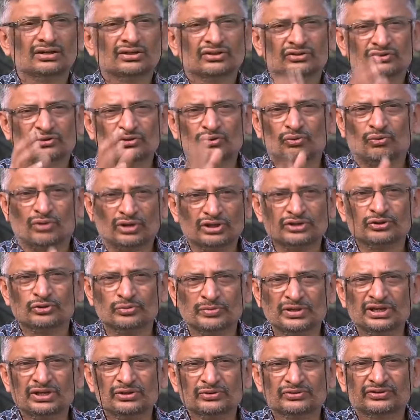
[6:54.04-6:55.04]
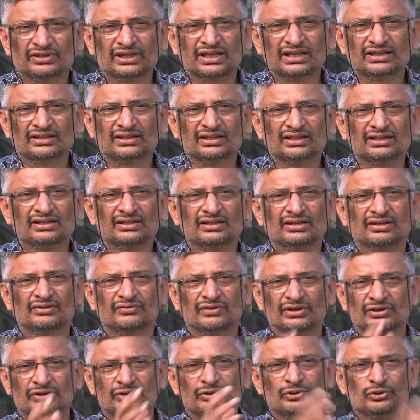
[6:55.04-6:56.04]
So, you mean to say that uh,
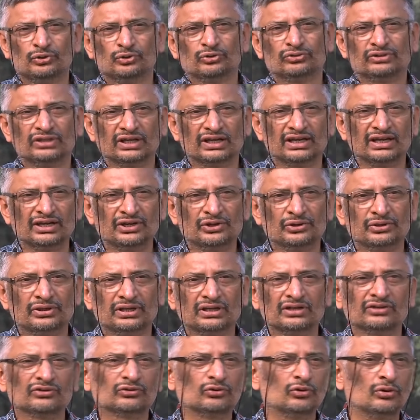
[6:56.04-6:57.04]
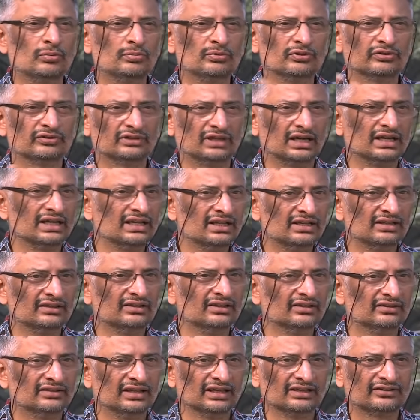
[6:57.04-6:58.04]
when you use the radio telescope to study
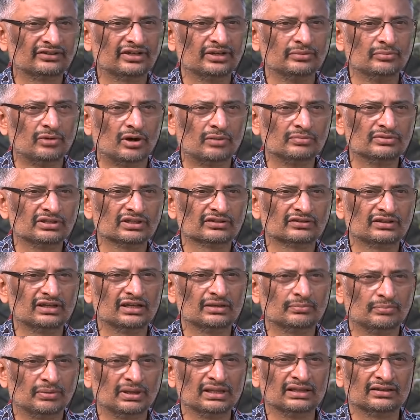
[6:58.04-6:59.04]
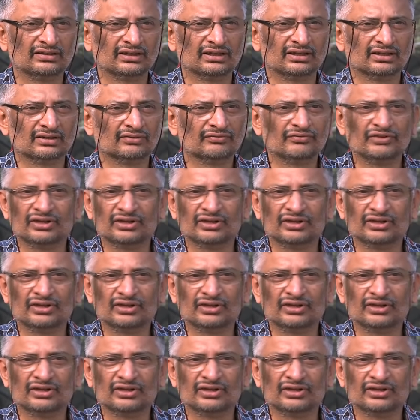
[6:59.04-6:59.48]
these extreme objects like pulsar,